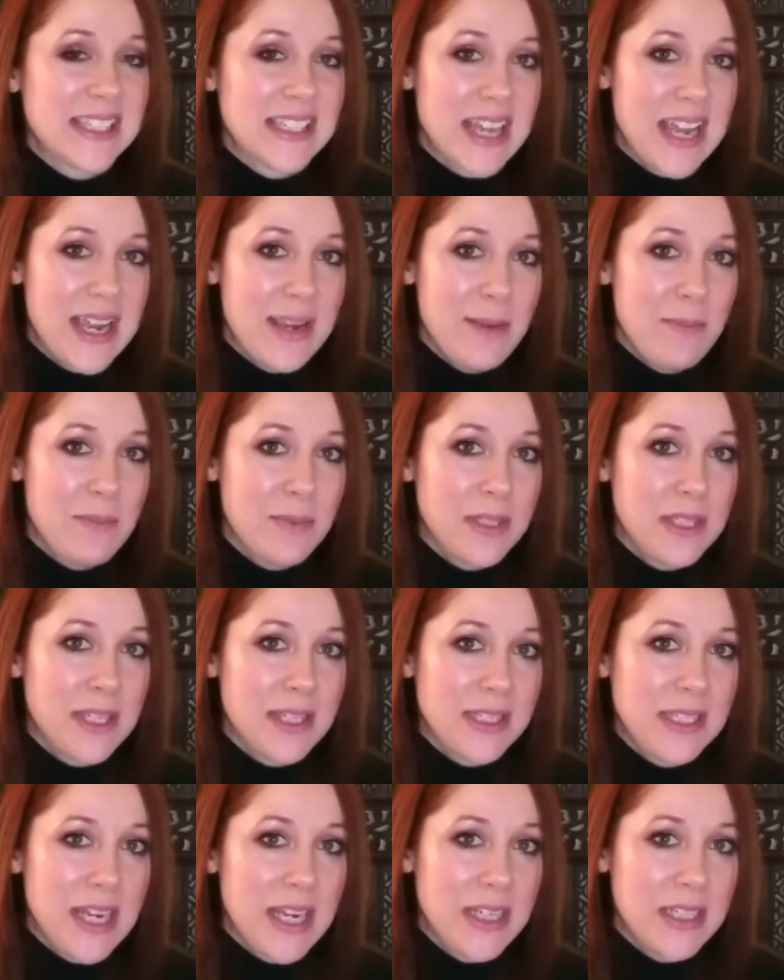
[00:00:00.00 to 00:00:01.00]
type
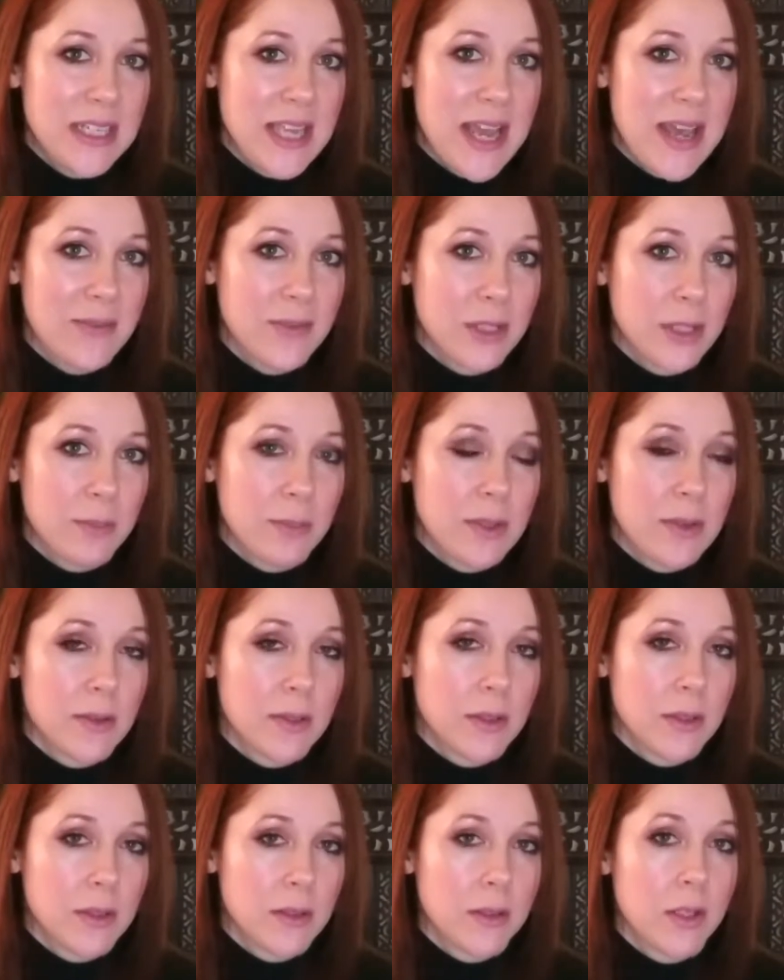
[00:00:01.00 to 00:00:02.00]
does tend to have a little bit
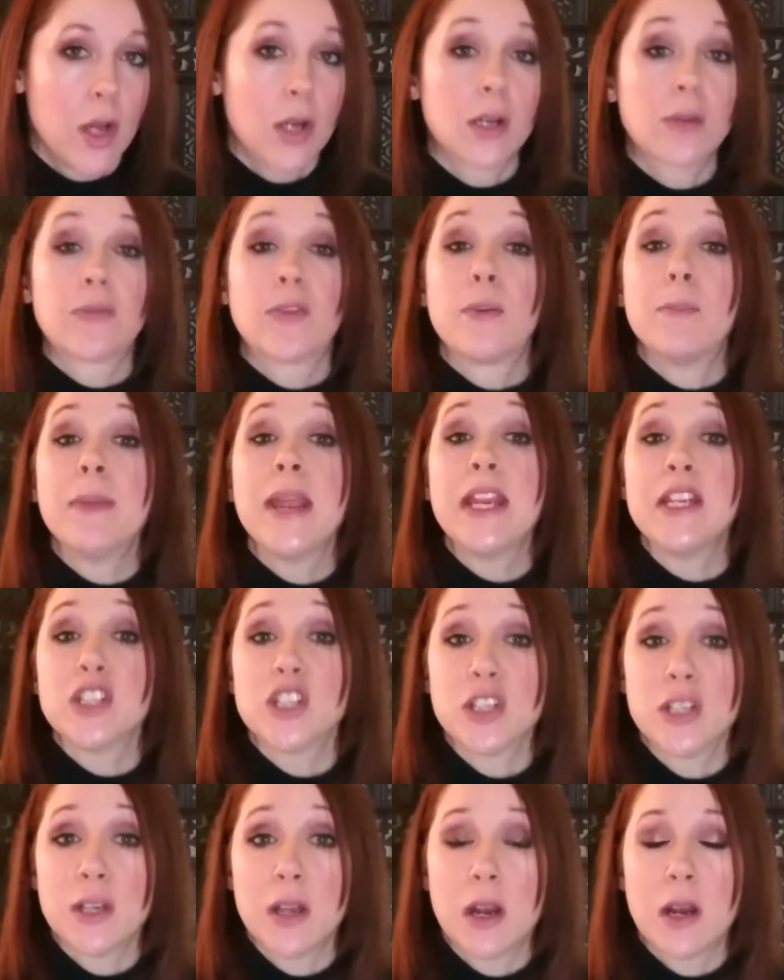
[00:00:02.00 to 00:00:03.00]
longer
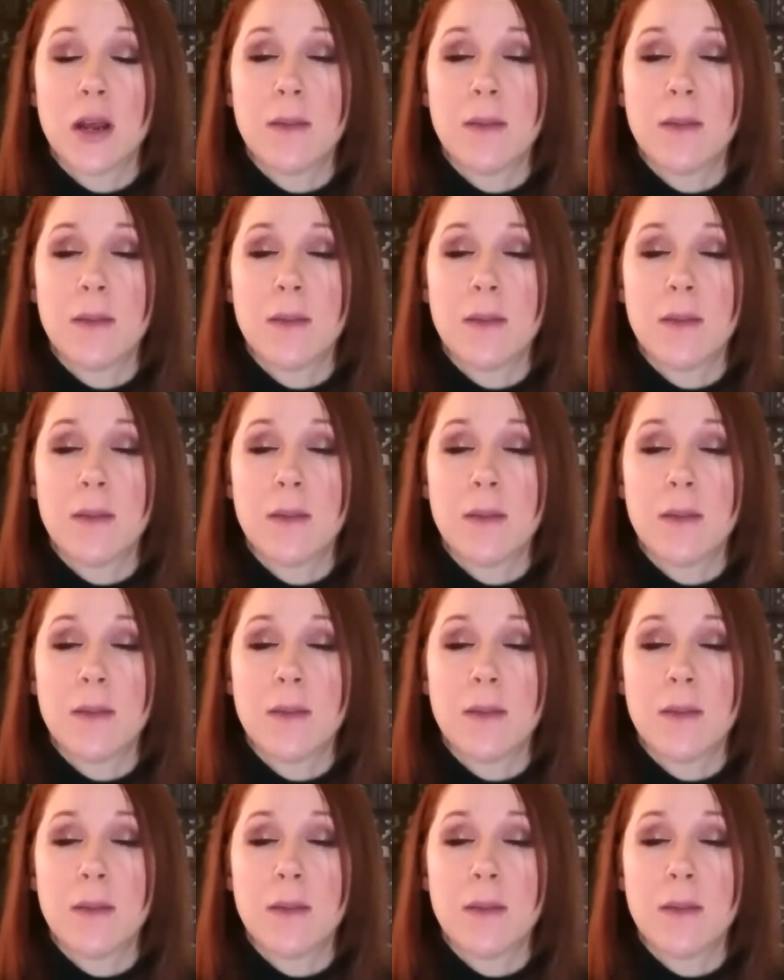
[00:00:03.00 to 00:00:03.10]
fermentation